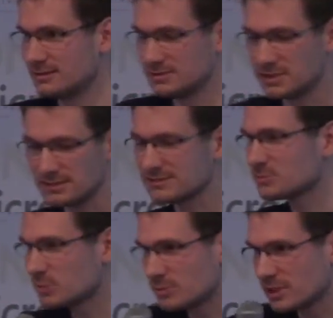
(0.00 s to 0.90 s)
Yes,
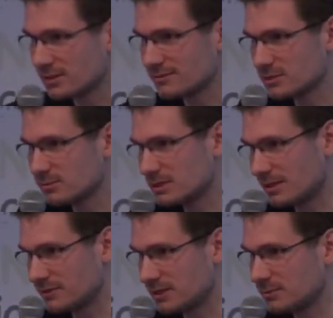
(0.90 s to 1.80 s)
it will be
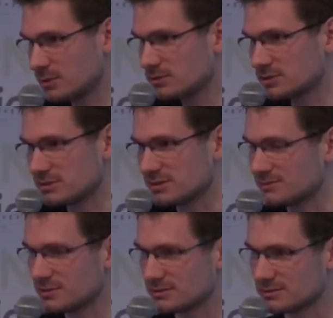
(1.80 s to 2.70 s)
available just
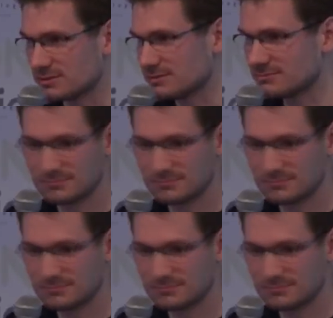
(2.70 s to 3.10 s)
after the